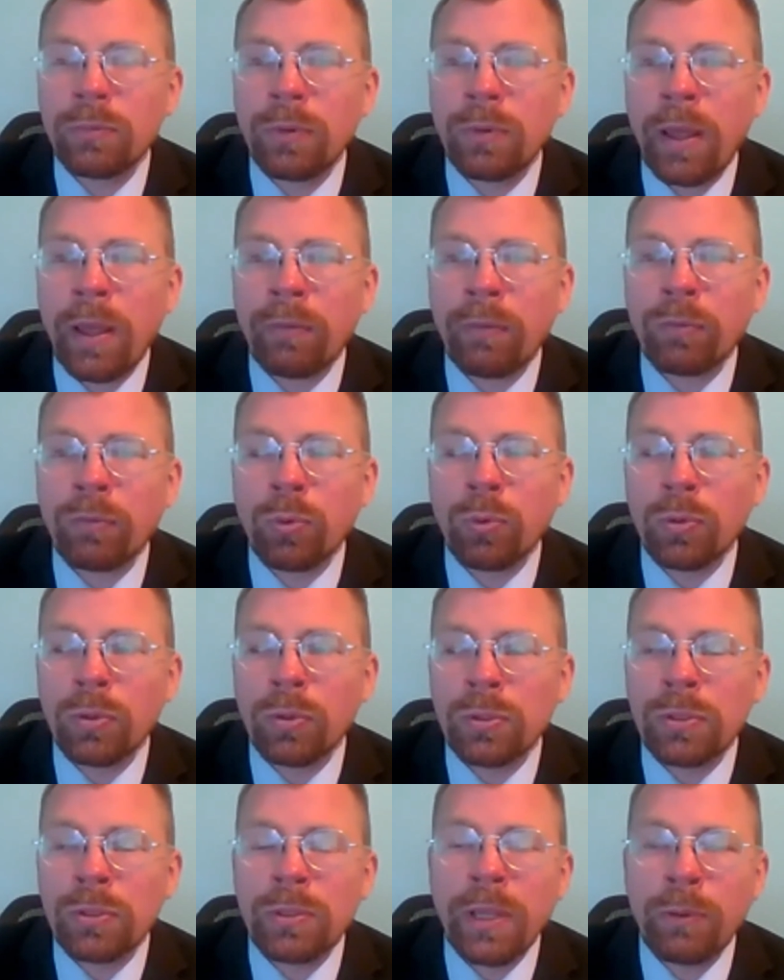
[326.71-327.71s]
have
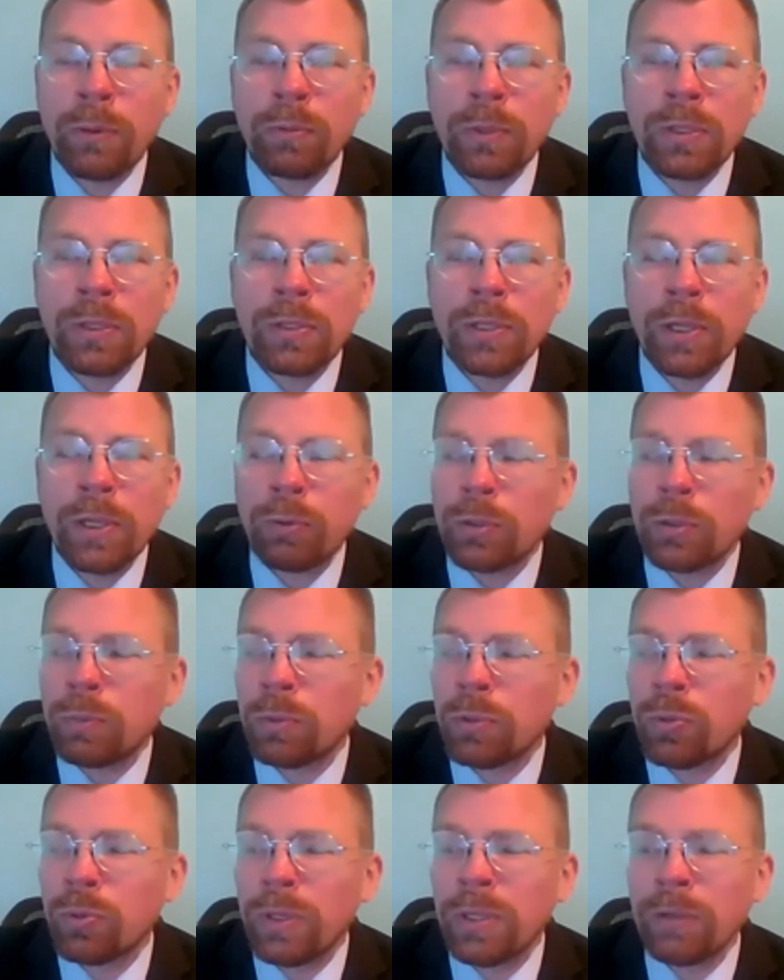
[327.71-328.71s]
rules that would distinguish
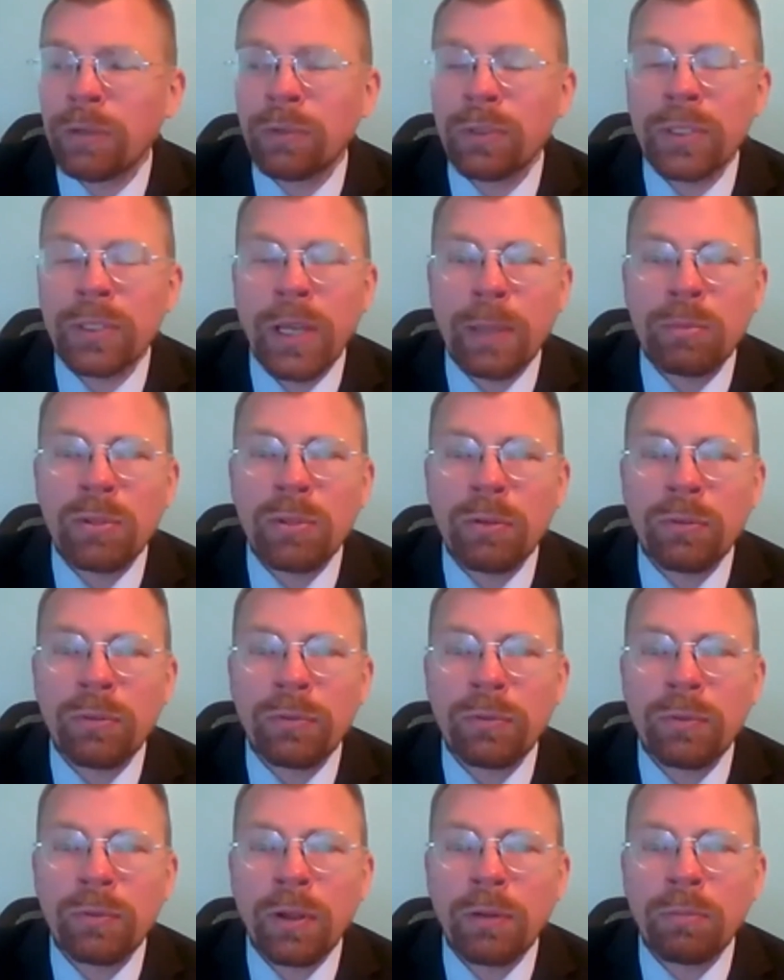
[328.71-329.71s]
between different types of
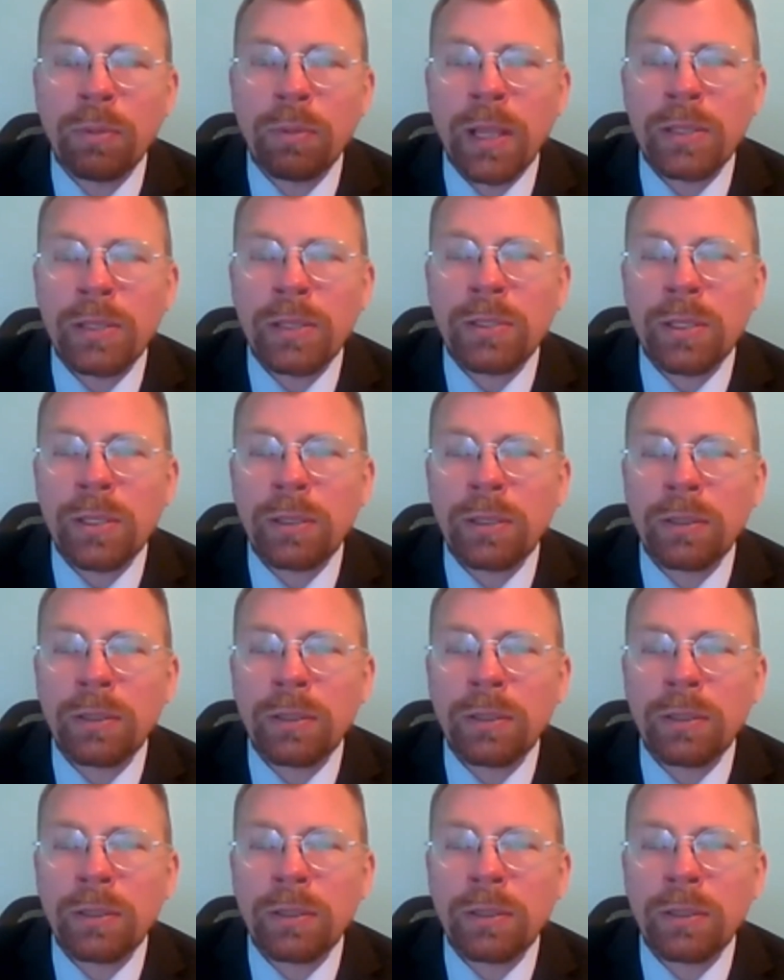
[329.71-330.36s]
plastic.